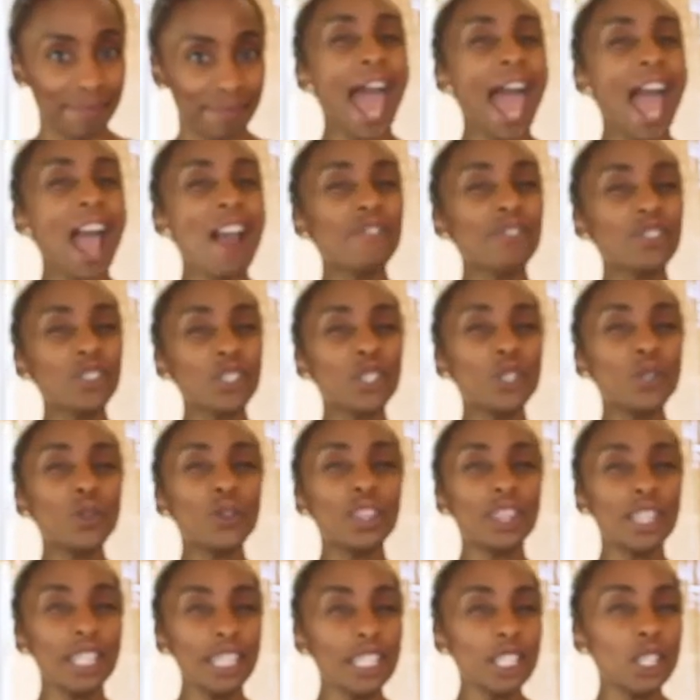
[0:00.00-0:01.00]
After
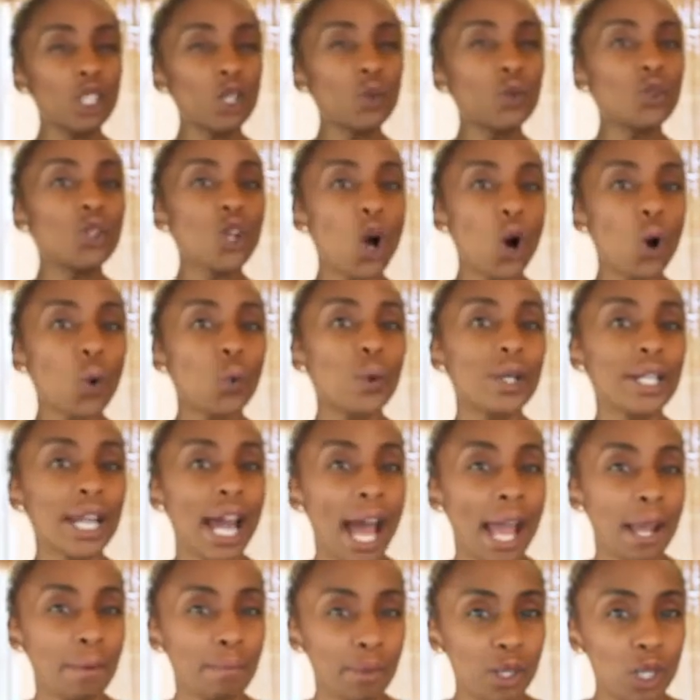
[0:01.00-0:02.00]
you think you know what
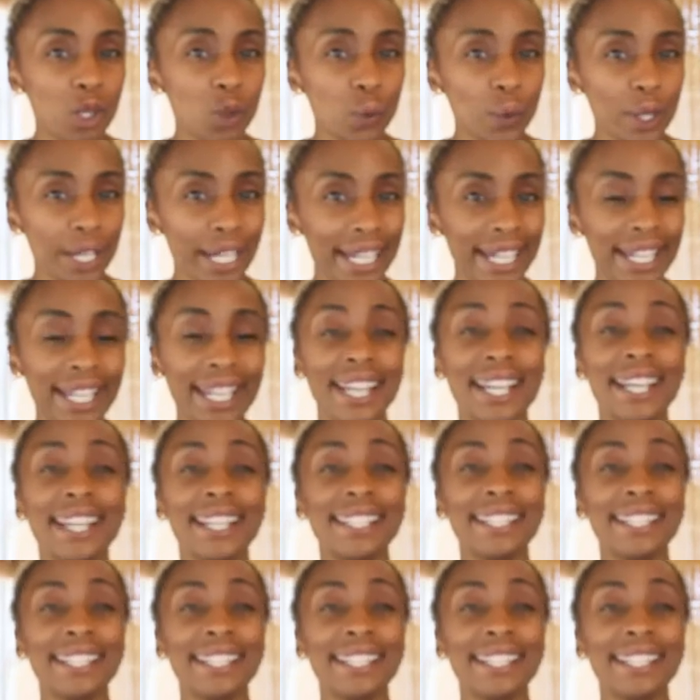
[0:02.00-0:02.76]
I'm doing,